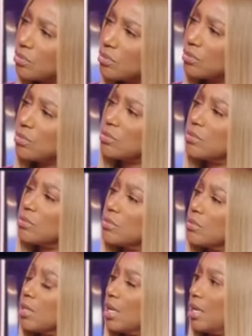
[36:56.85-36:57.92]

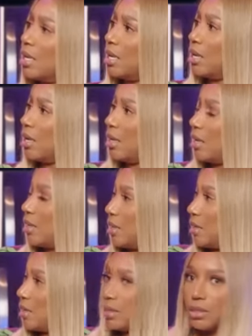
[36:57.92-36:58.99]

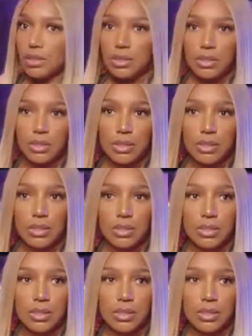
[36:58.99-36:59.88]
No words are spoken by the person on screen.